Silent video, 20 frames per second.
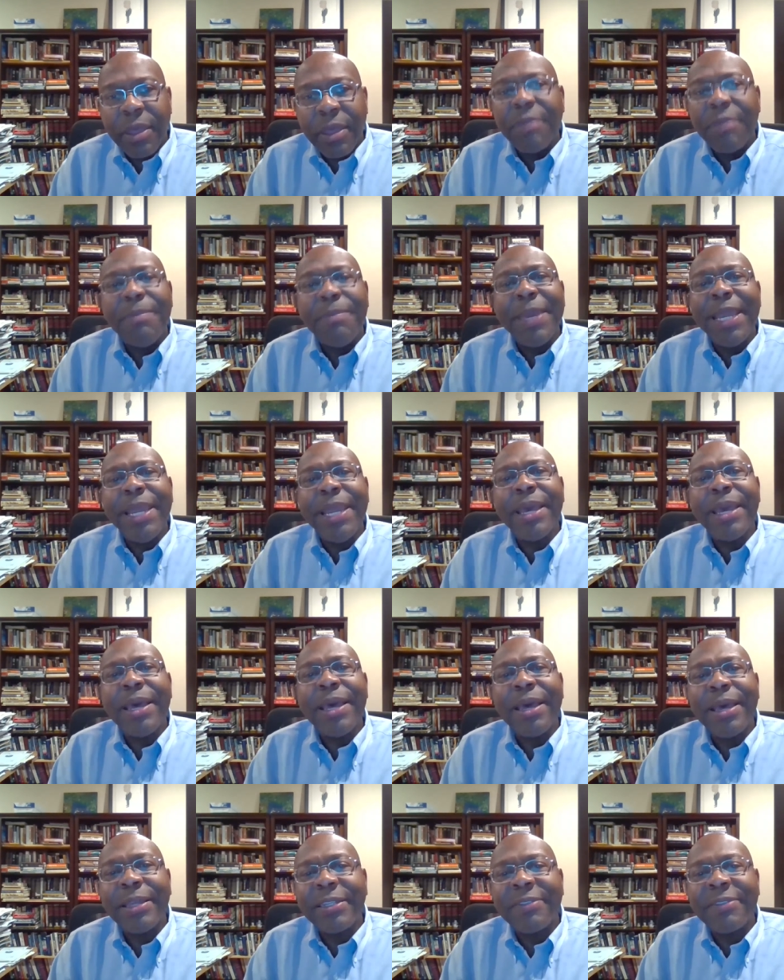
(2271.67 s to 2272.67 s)
The
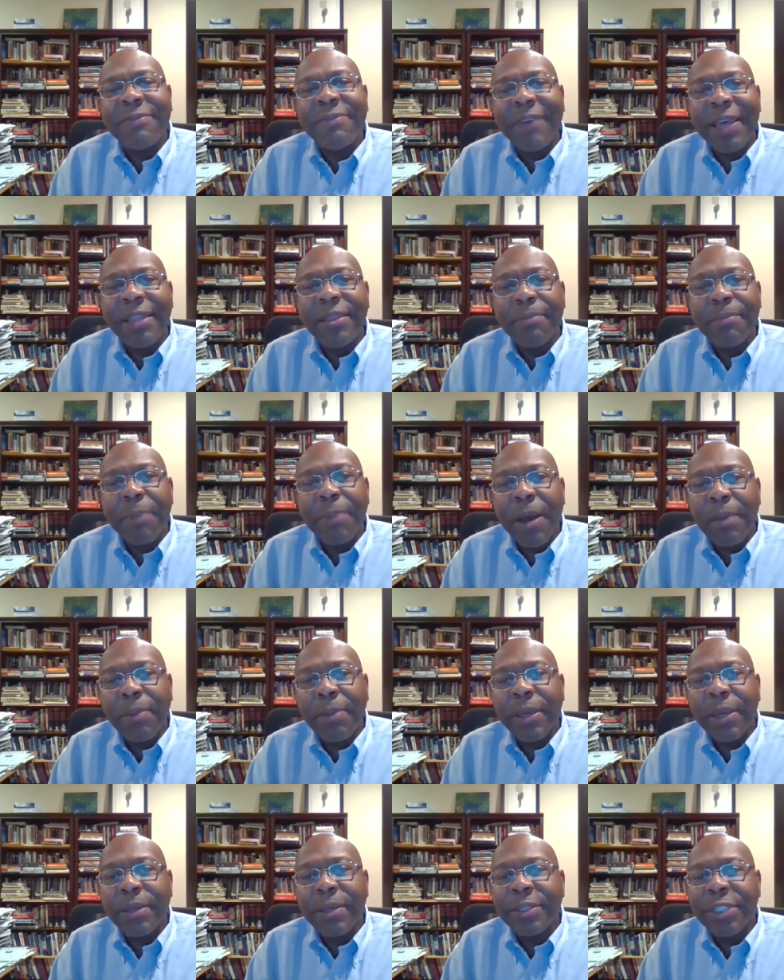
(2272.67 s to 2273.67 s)
media has fed the
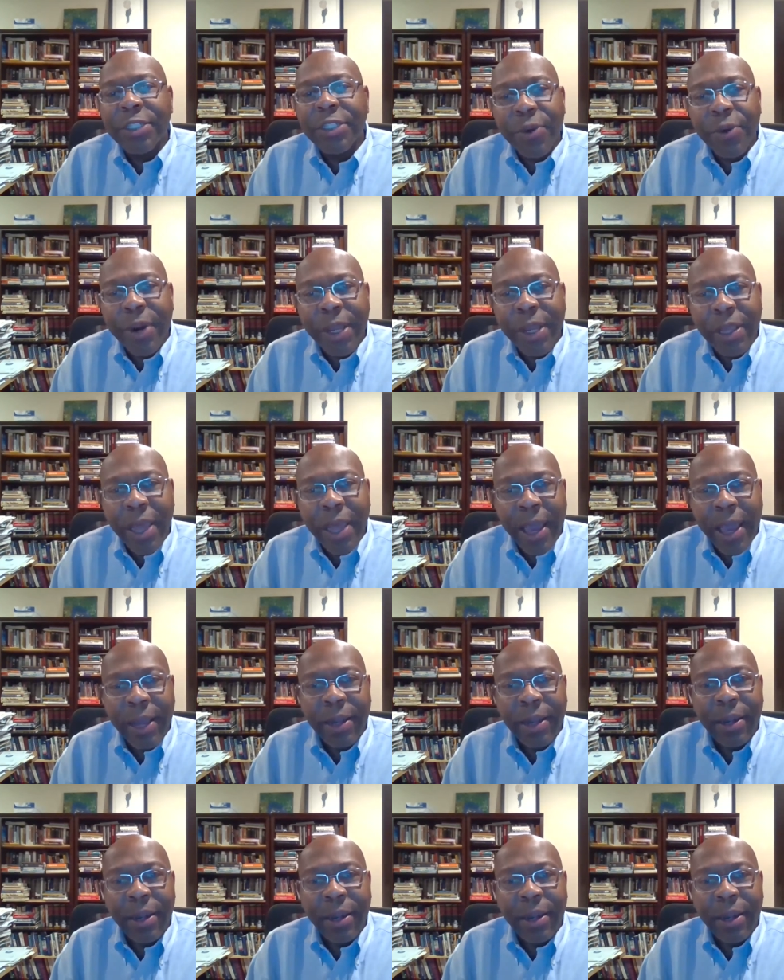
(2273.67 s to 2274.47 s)
public a storyline